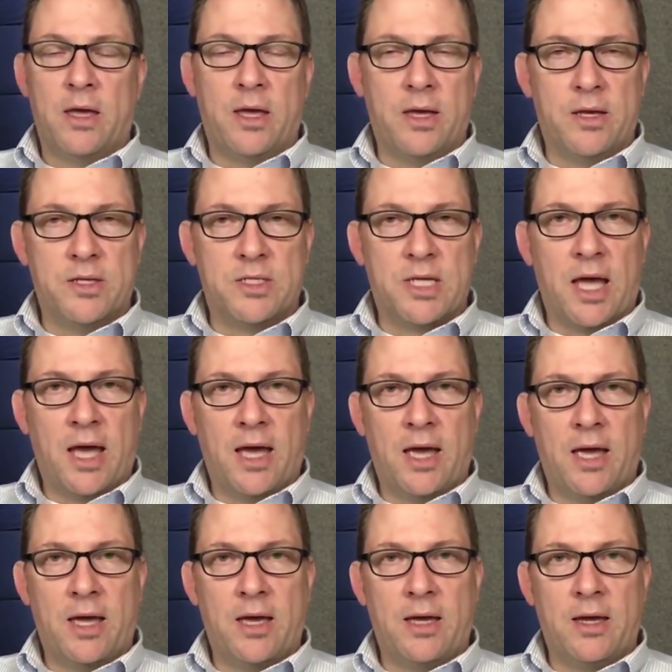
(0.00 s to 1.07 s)
is
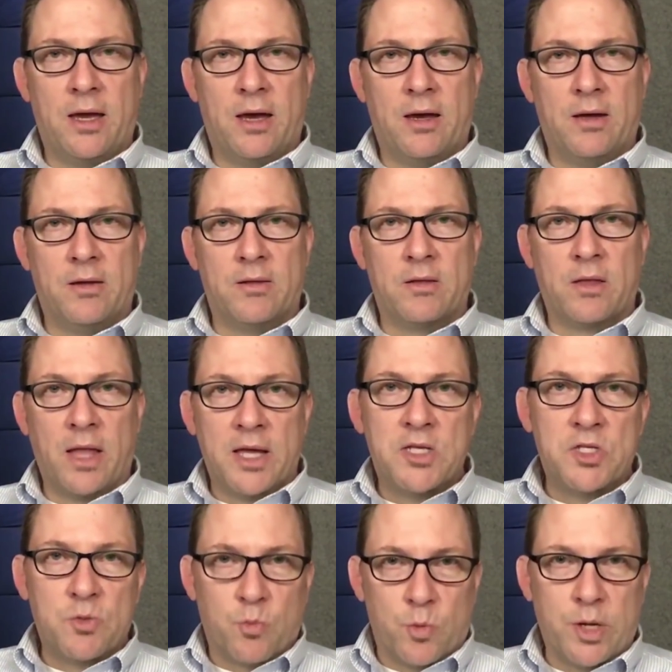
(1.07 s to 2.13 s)
a
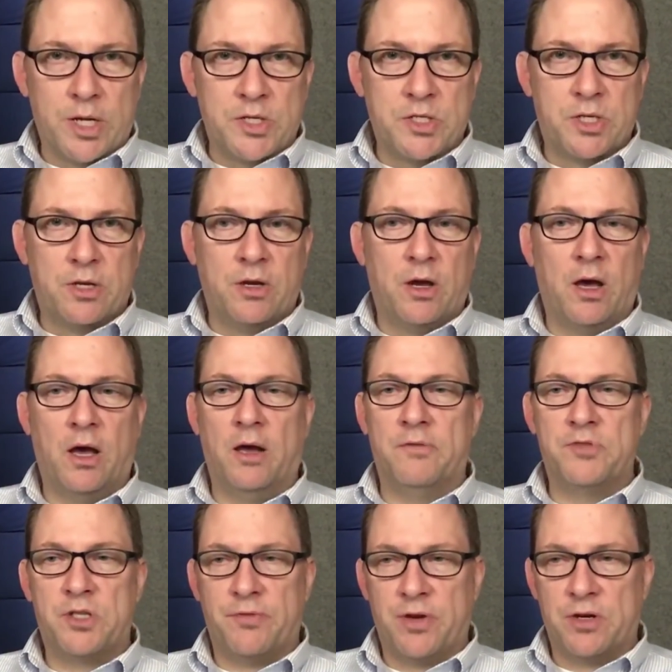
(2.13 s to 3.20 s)
less risk
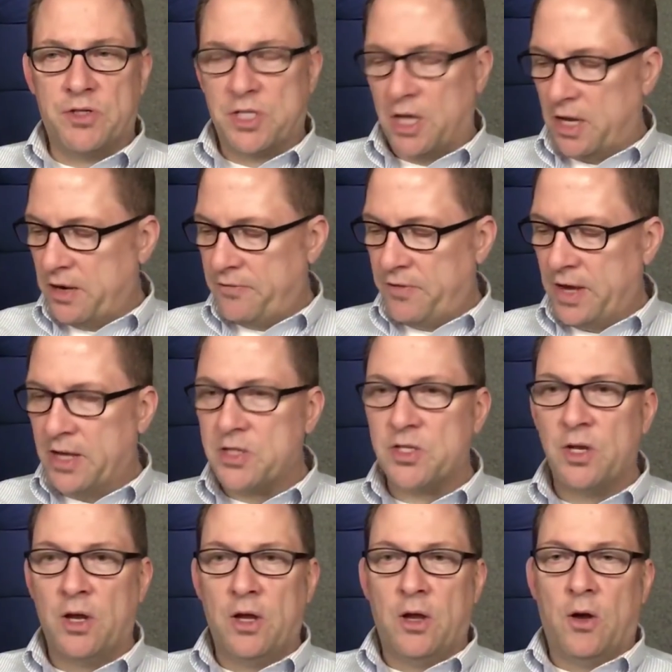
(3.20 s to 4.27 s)
of severe side
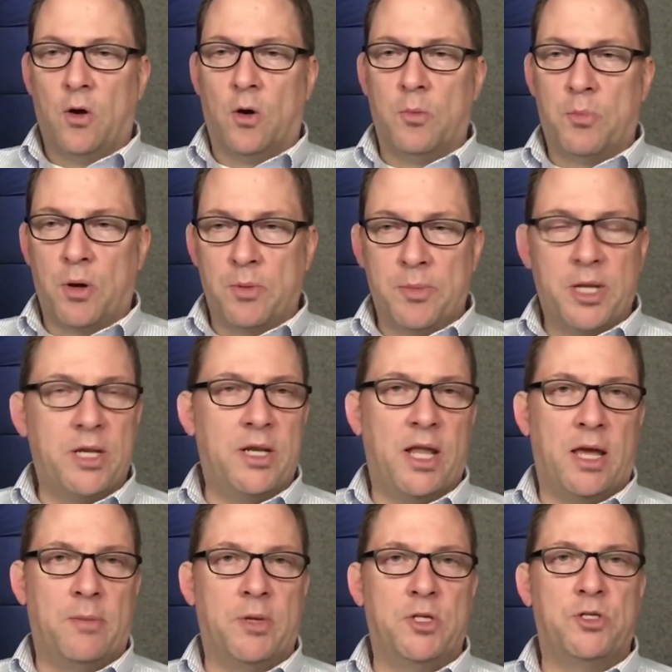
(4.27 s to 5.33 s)
effects or permanent
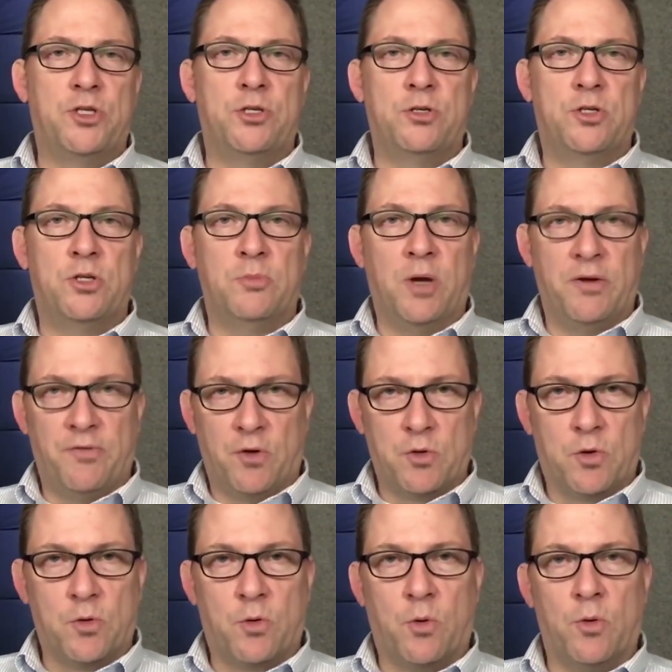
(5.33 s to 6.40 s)
damage to my
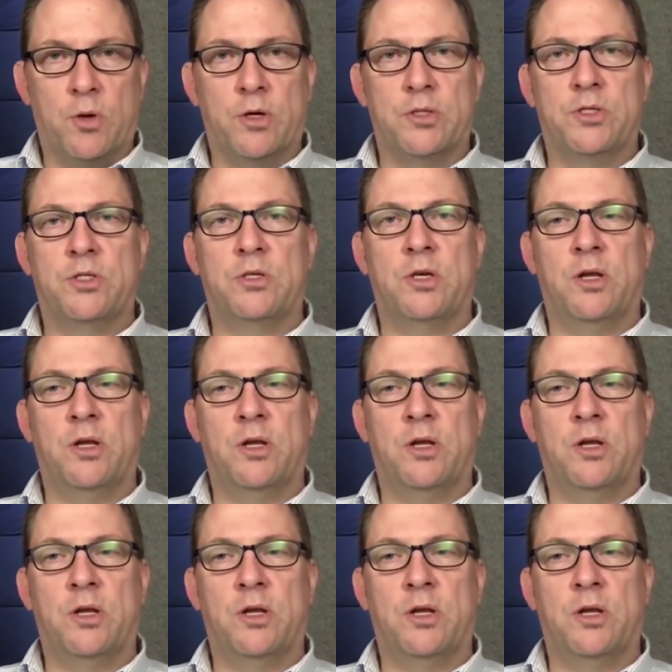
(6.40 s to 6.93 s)
vocal cords.